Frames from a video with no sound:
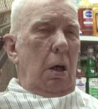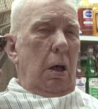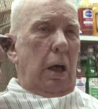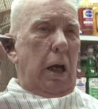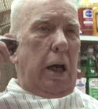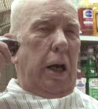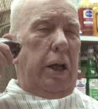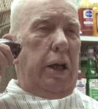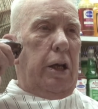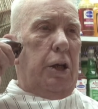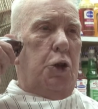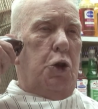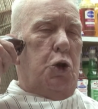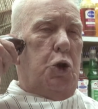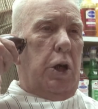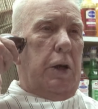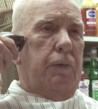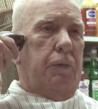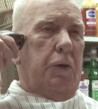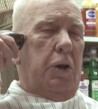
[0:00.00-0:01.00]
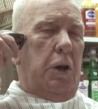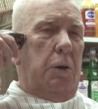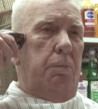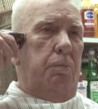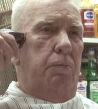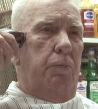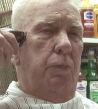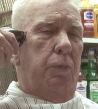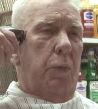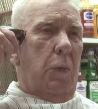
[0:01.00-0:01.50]
And he had shifted
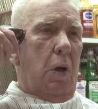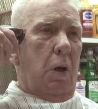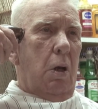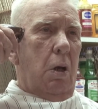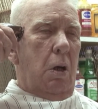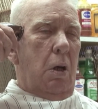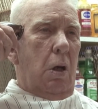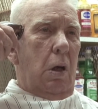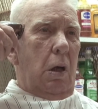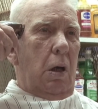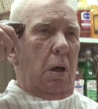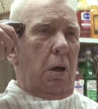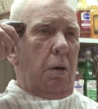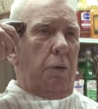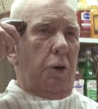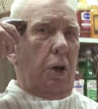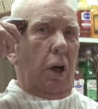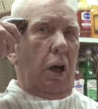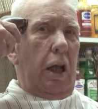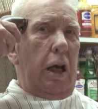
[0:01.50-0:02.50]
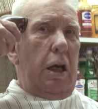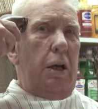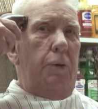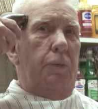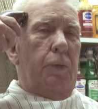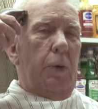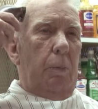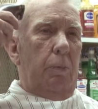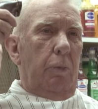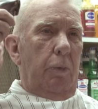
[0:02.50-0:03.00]
the lead
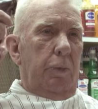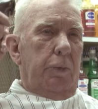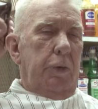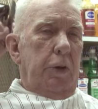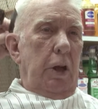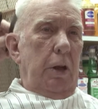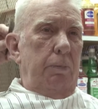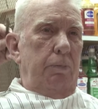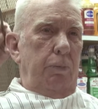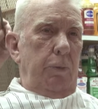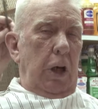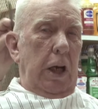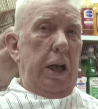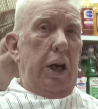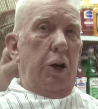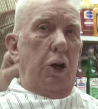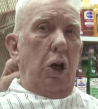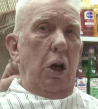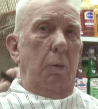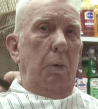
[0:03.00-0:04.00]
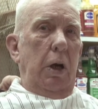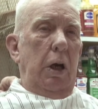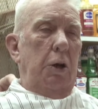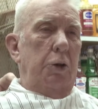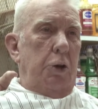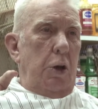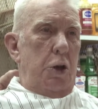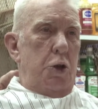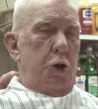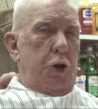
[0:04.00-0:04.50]
from the lead accumulator
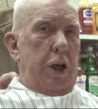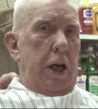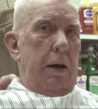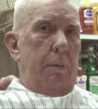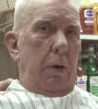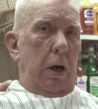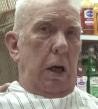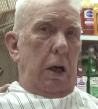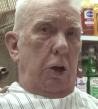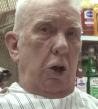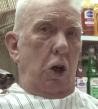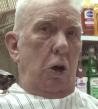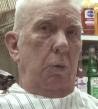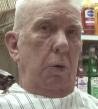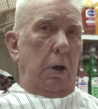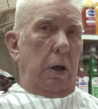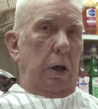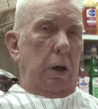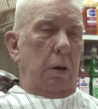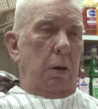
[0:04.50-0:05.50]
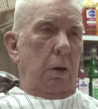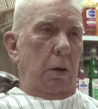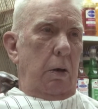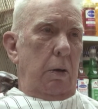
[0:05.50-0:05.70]
to the standby accumulator.